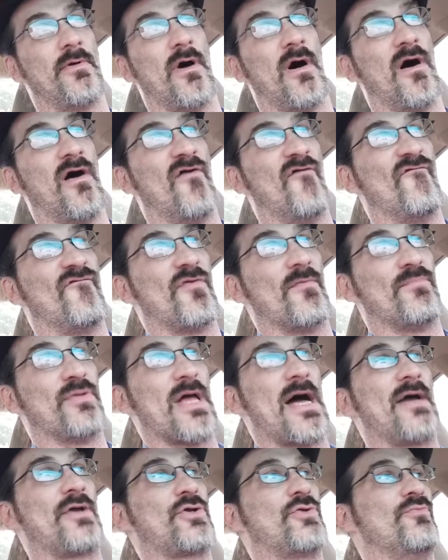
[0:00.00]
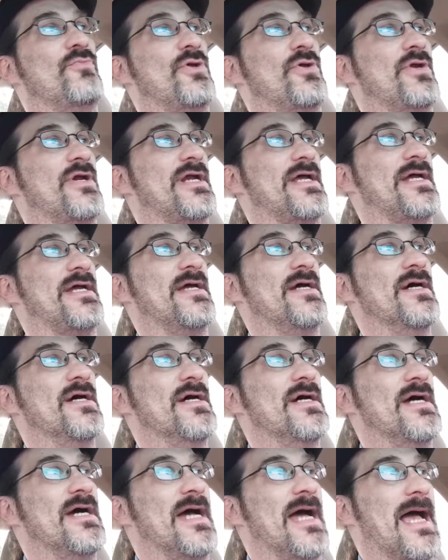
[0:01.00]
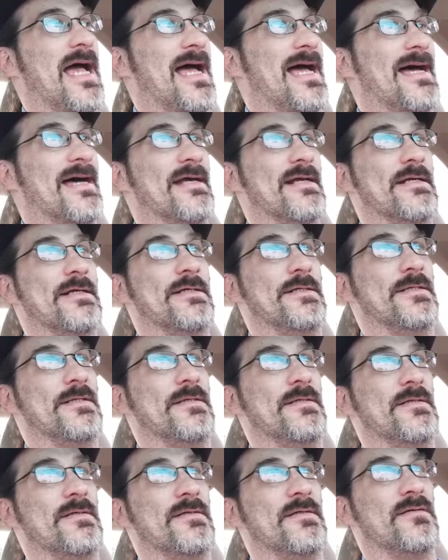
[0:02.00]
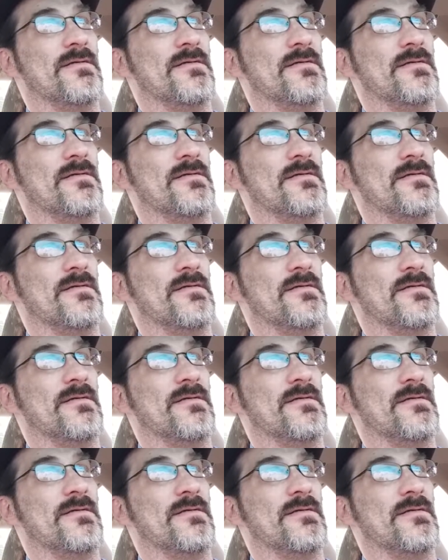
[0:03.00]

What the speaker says: of the black community. And